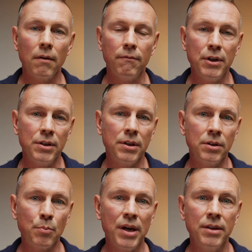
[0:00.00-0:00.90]

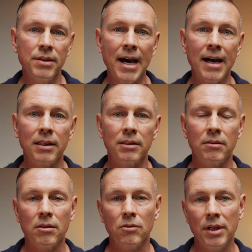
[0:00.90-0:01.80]
vintage
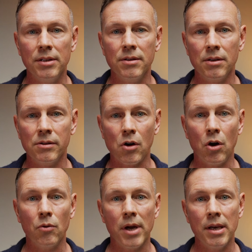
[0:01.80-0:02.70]
Pentax lenses
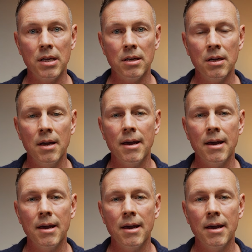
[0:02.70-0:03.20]
already